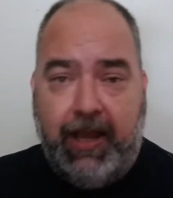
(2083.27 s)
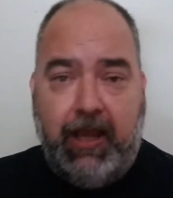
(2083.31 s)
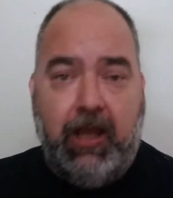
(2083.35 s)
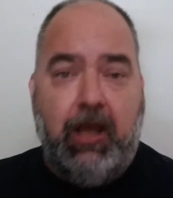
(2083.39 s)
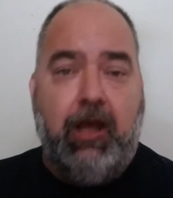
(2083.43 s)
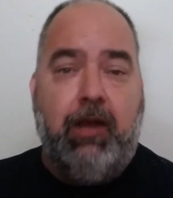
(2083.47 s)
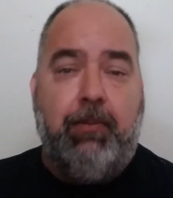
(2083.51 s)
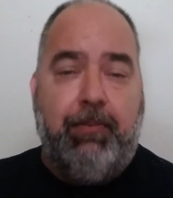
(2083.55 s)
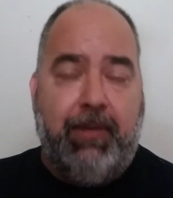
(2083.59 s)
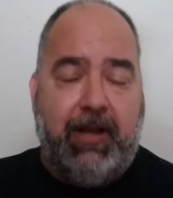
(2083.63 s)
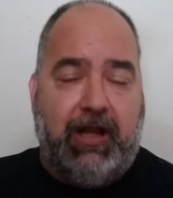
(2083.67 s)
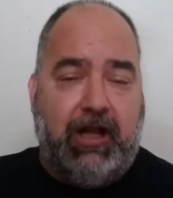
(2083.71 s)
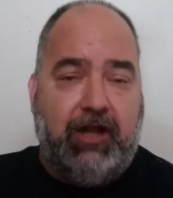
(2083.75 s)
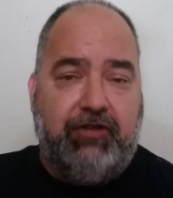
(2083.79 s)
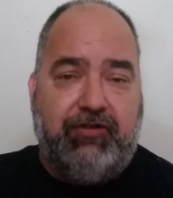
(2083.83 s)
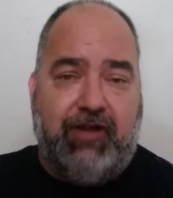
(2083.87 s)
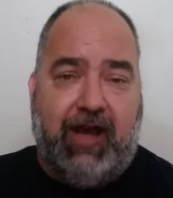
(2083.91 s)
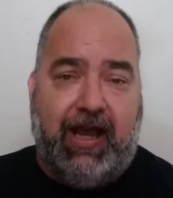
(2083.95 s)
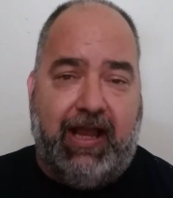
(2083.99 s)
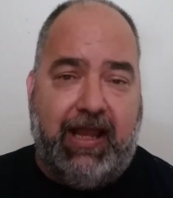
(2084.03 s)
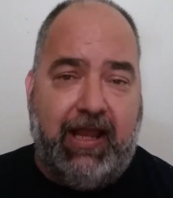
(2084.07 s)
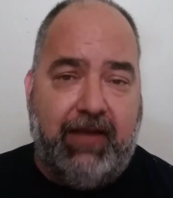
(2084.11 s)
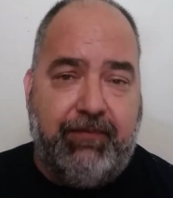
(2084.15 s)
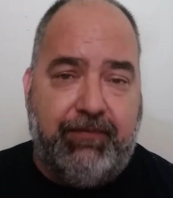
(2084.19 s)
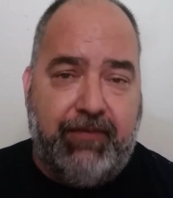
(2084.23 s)
Because I
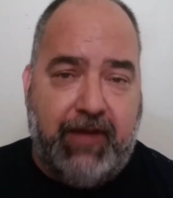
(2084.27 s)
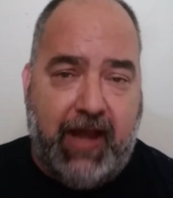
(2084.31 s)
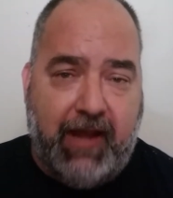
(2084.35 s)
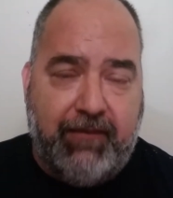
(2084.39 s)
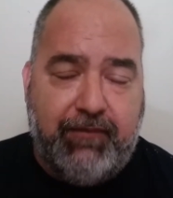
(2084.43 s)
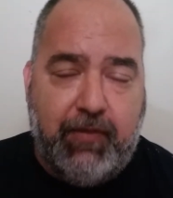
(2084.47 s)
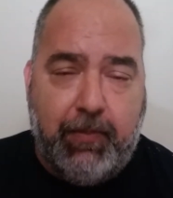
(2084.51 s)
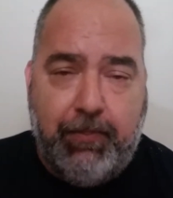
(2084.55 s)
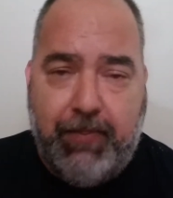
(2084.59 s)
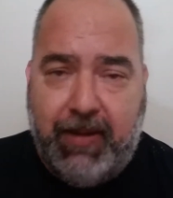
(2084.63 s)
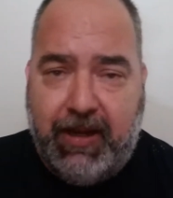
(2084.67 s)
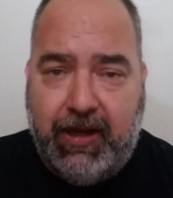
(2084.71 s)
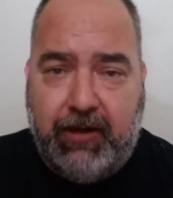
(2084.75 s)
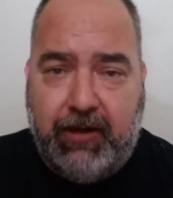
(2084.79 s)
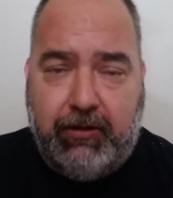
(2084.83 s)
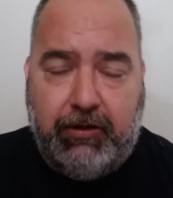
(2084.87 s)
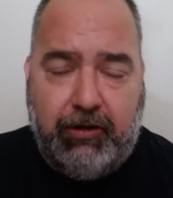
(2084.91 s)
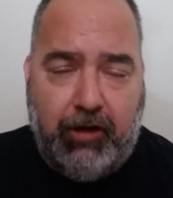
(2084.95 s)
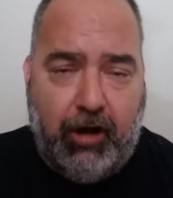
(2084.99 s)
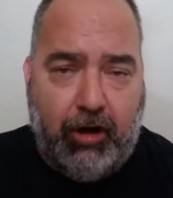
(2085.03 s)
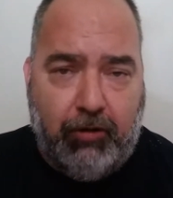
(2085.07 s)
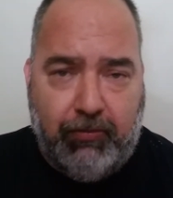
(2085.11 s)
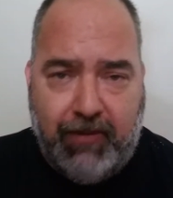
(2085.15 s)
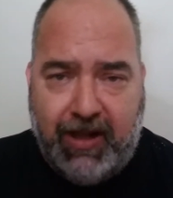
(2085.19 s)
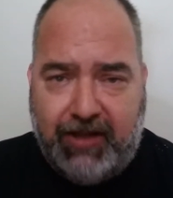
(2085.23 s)
have never been
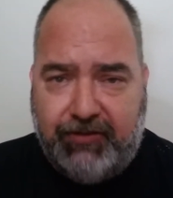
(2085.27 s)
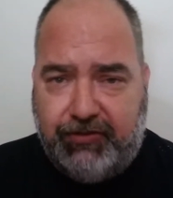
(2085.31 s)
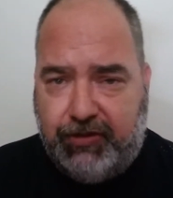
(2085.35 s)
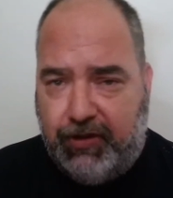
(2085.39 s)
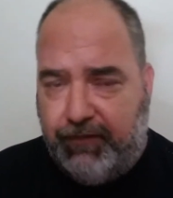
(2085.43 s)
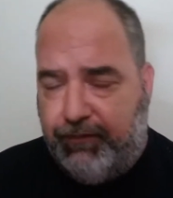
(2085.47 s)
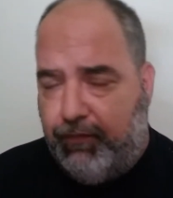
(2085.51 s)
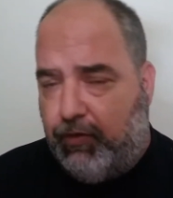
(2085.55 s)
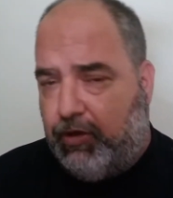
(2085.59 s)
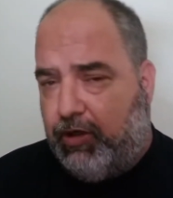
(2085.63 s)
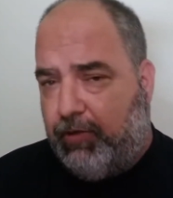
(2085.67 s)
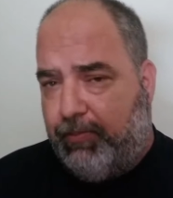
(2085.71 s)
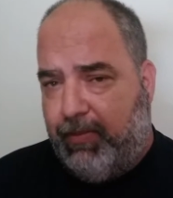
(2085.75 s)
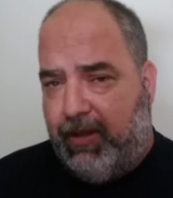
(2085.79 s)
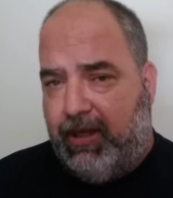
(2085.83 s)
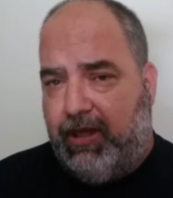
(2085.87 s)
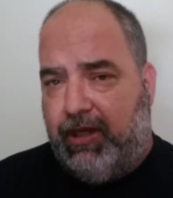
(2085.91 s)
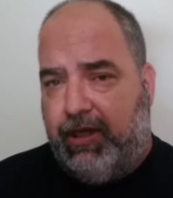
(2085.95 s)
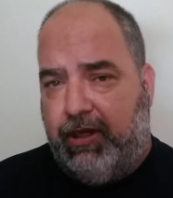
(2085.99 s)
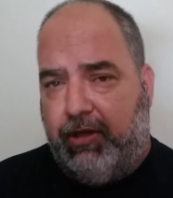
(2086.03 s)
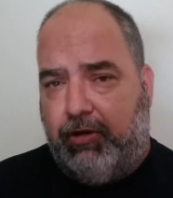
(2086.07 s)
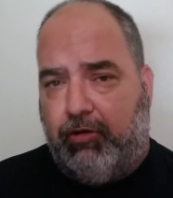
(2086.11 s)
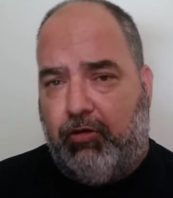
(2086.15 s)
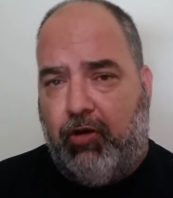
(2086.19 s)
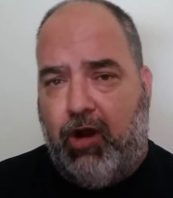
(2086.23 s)
arrested for committing a
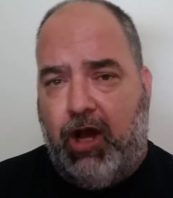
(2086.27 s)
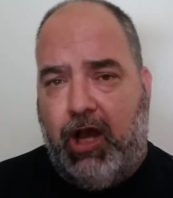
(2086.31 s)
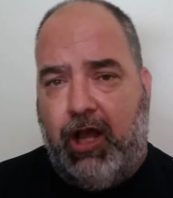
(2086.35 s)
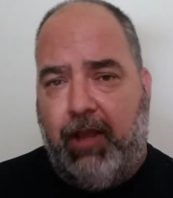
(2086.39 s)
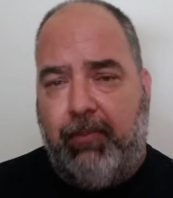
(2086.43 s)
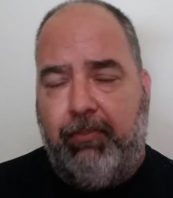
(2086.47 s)
crime.